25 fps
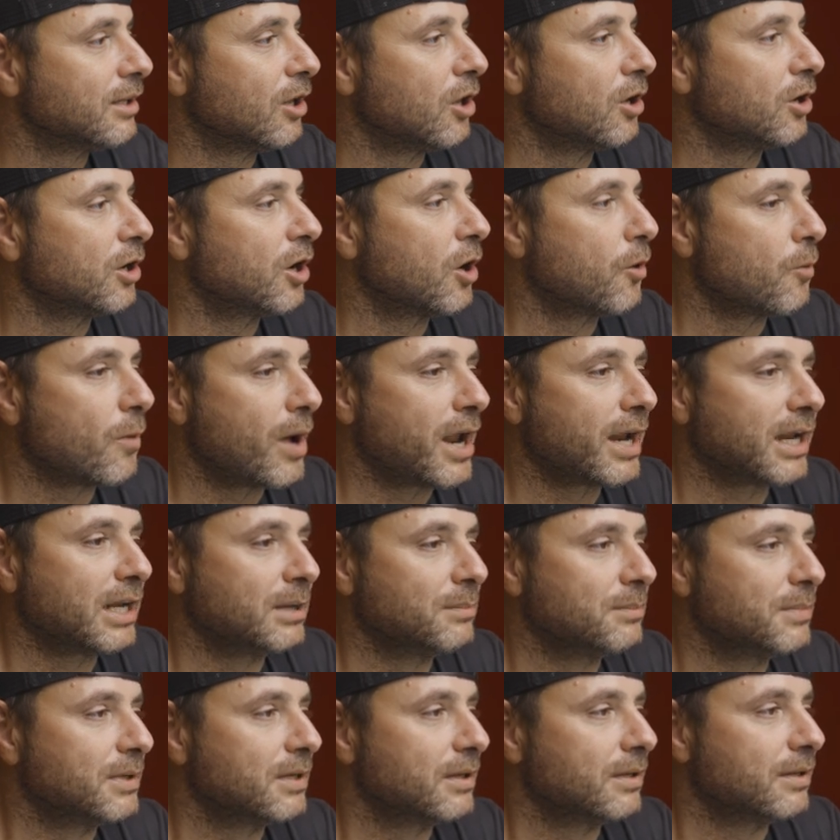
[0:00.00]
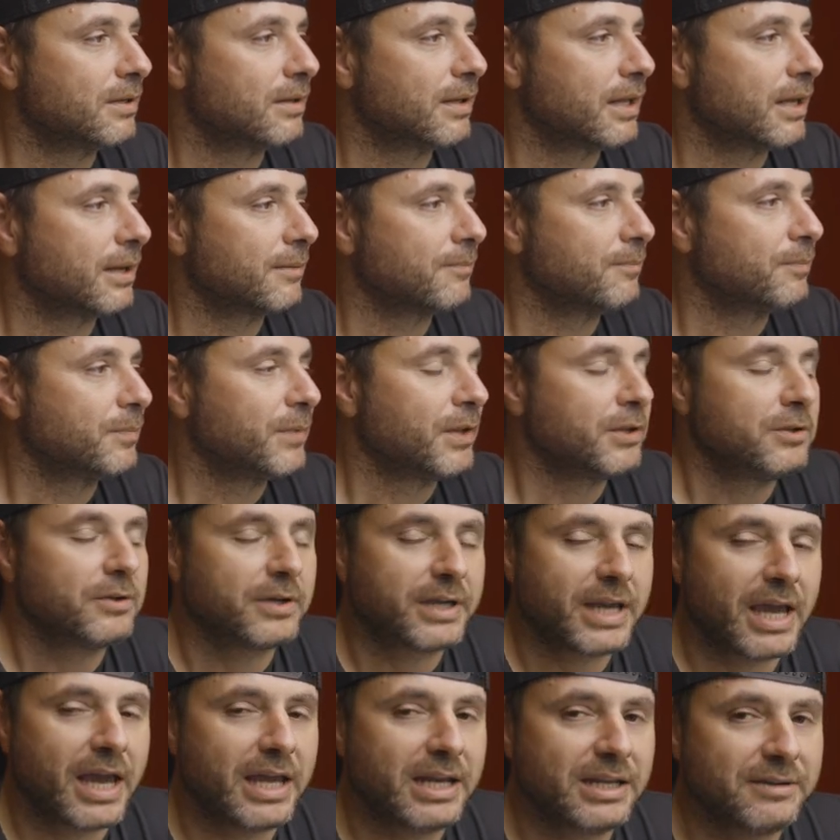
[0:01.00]
the logo right in the middle there.
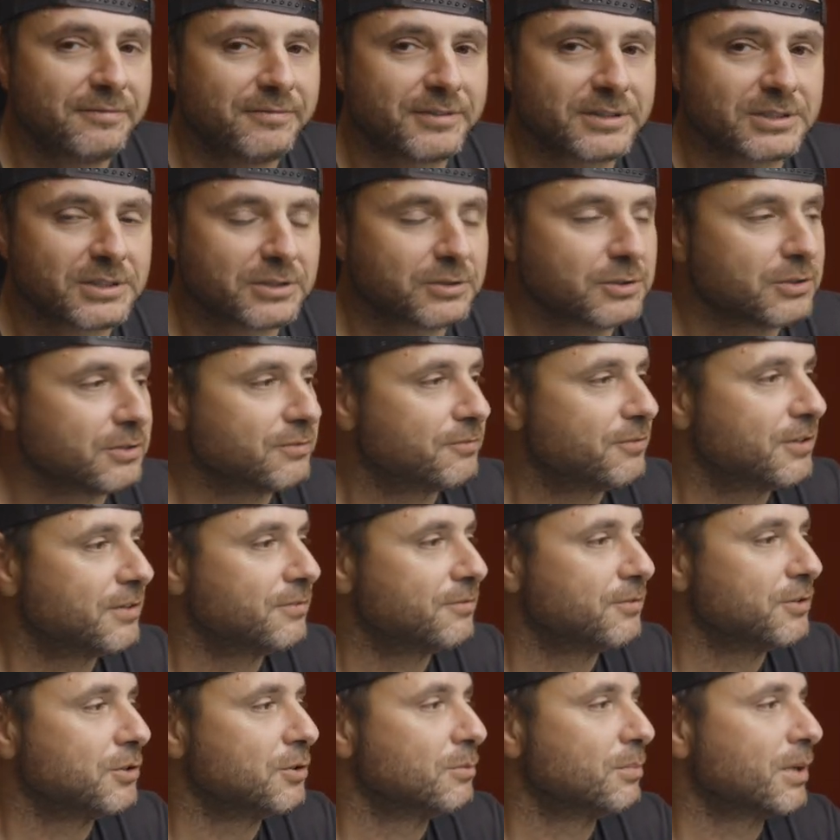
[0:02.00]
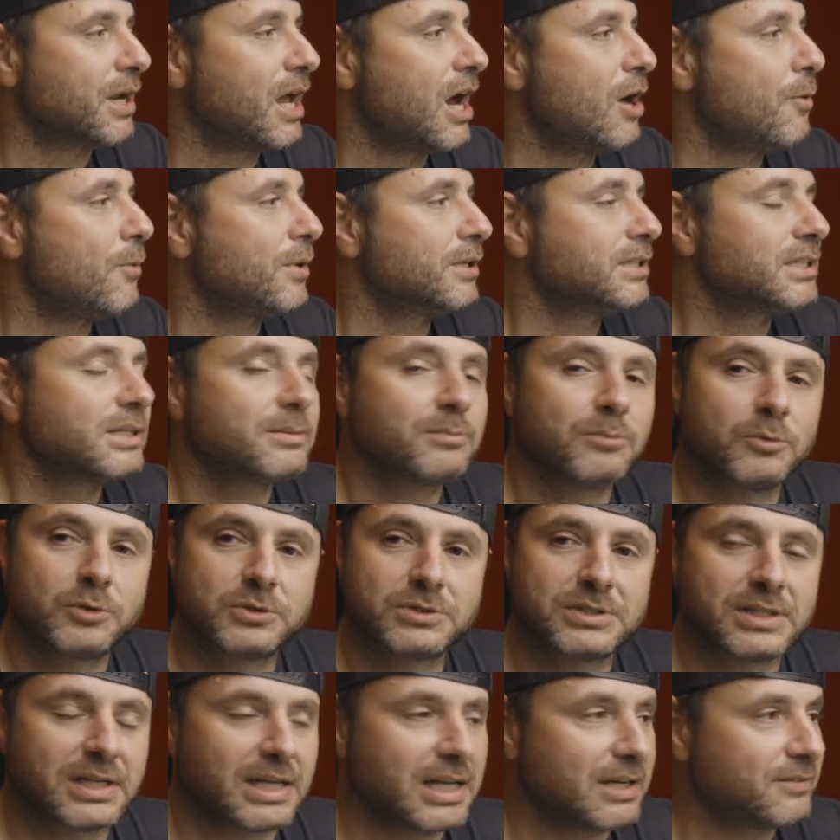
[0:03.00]
You can if it's a good fit for you, but I want it
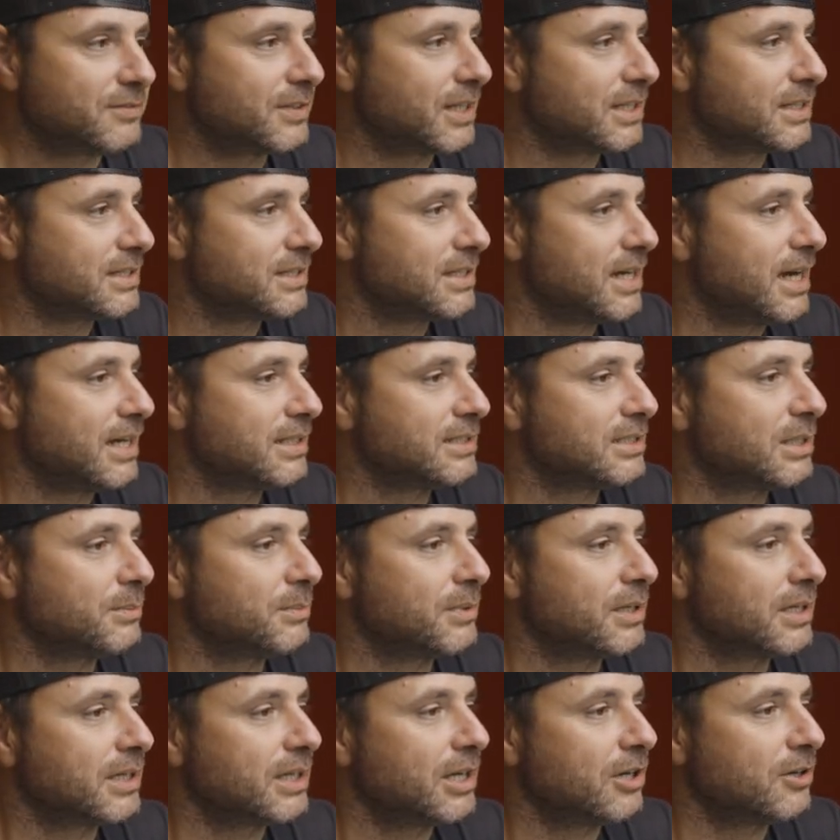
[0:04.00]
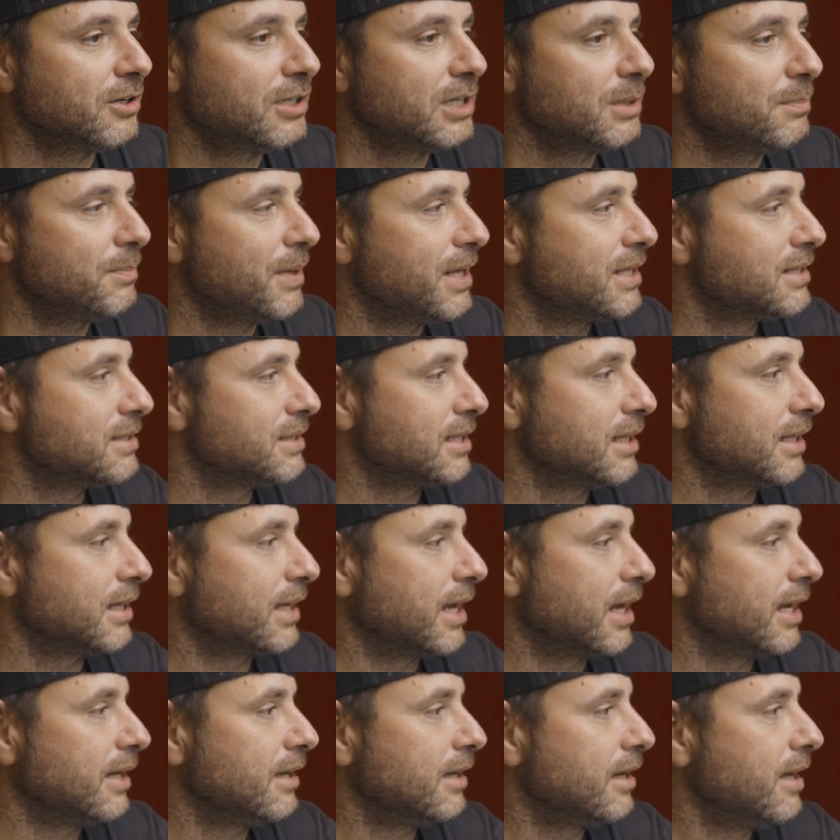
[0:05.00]
more to the left-hand side. So I'm going to click on the pencil
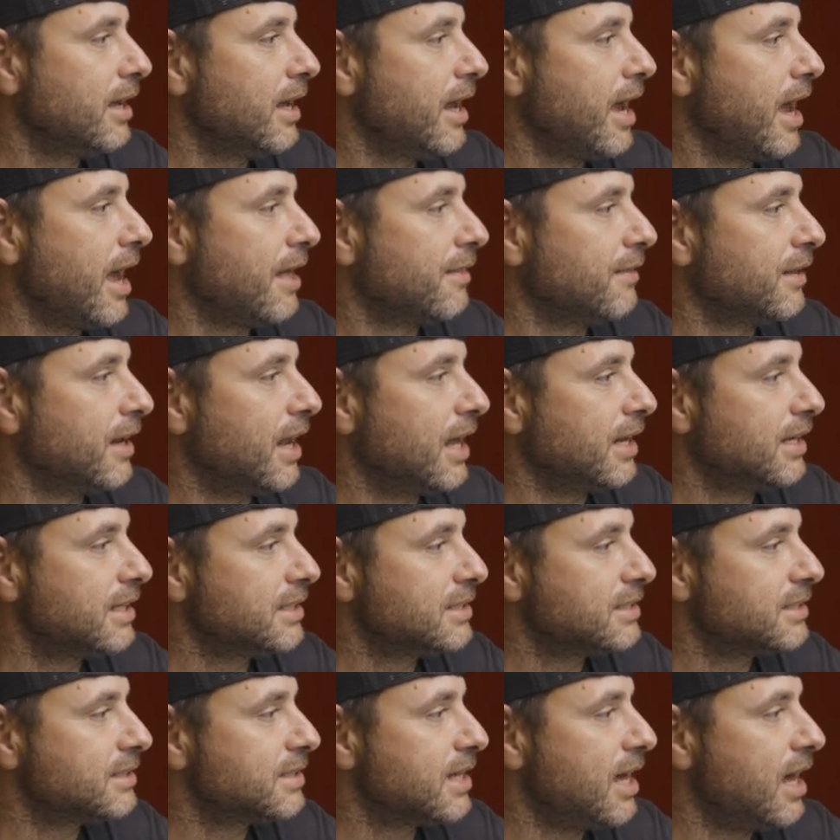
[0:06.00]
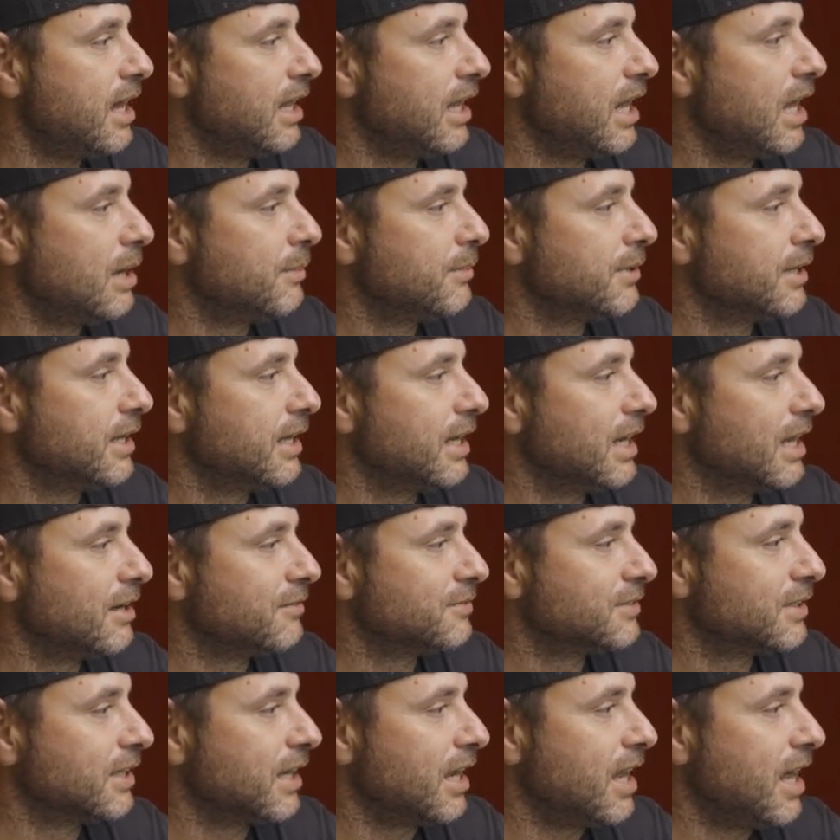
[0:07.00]
again, and then under style, I'm going to
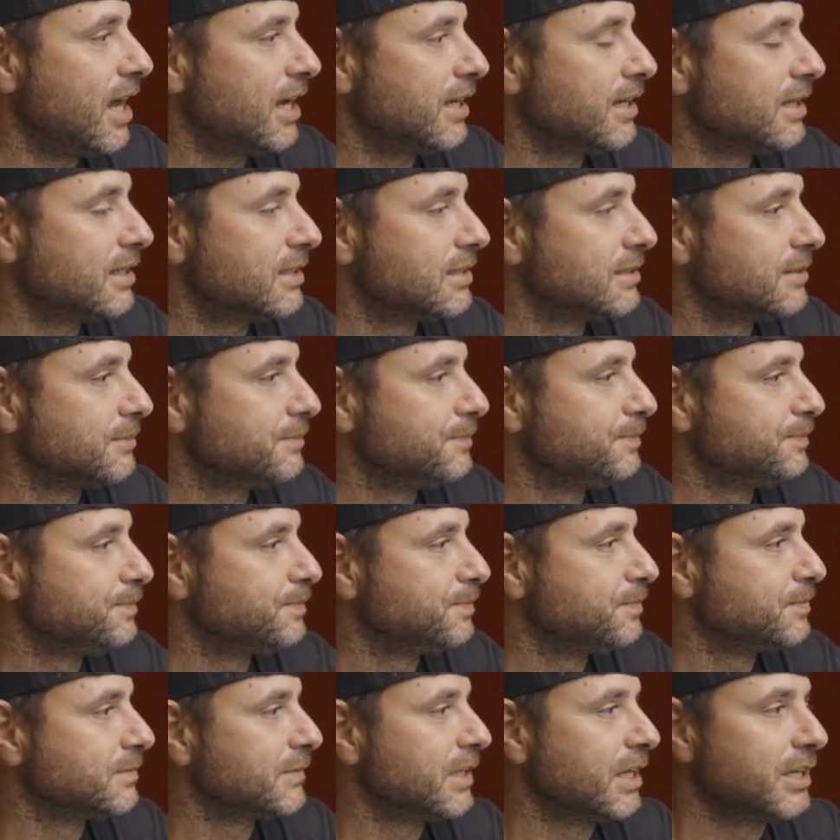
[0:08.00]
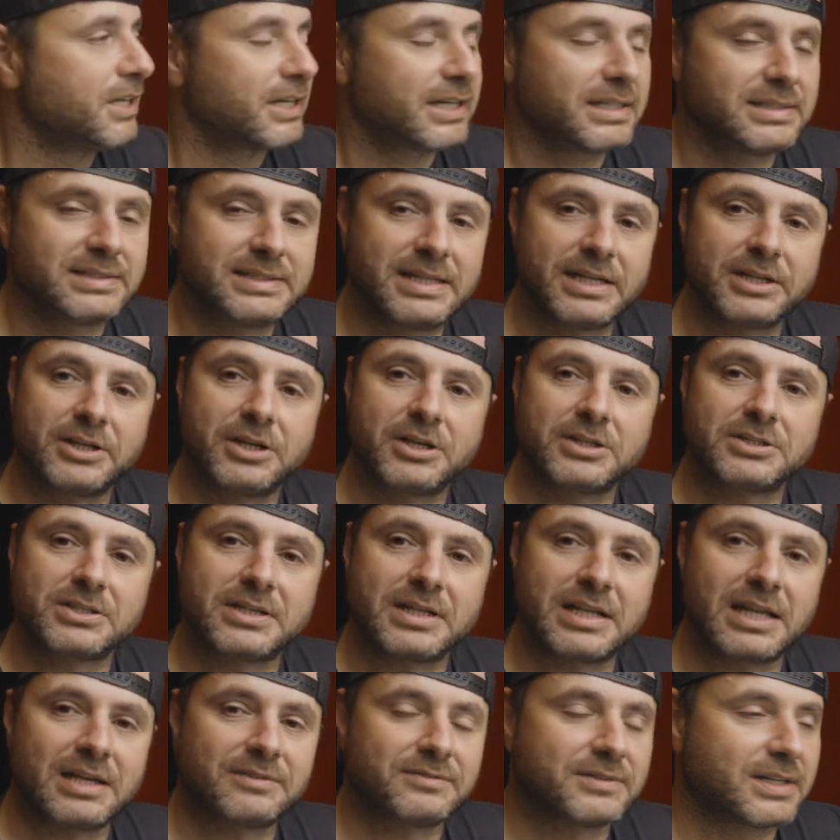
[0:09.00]
left align it. Now you can see it goes
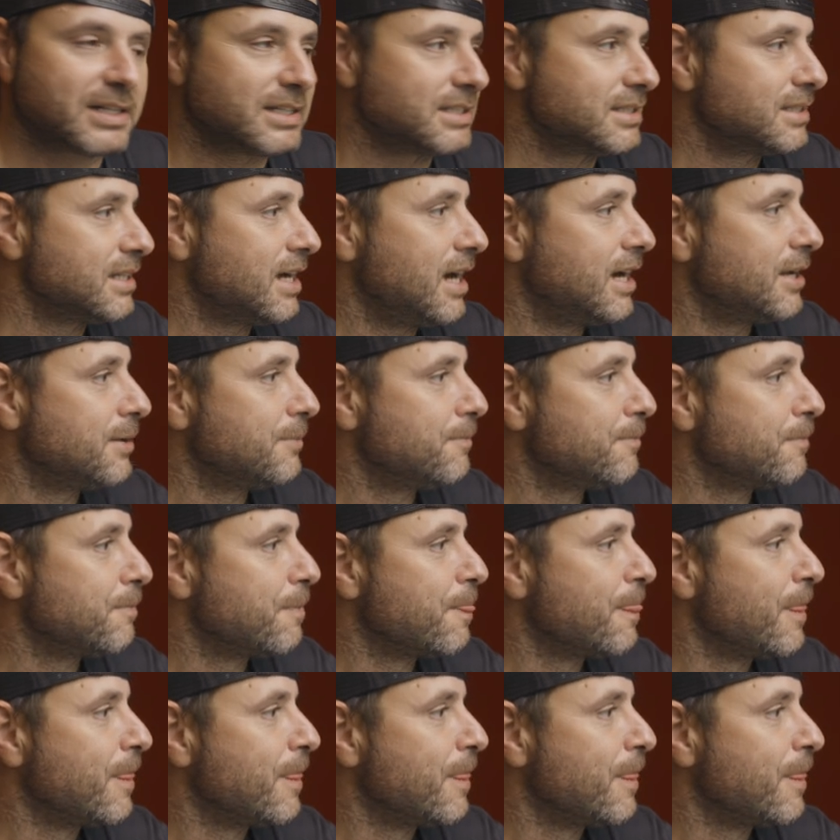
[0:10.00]
on the left-hand side.